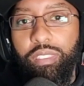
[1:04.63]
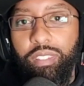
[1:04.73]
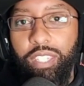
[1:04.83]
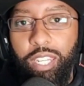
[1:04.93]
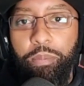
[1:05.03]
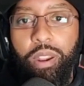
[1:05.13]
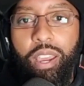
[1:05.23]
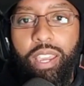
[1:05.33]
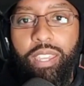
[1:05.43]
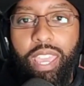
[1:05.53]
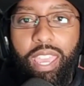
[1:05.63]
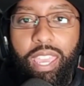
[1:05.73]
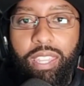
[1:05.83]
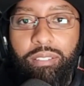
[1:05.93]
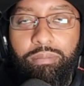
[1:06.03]
Kitty Pryde
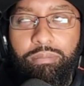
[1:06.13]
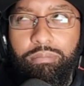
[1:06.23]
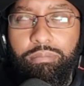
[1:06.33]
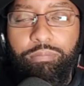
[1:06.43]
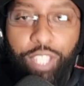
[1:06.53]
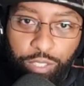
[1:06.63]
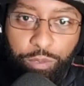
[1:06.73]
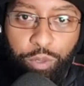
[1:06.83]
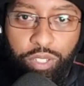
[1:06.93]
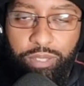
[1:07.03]
and Phoenix Force.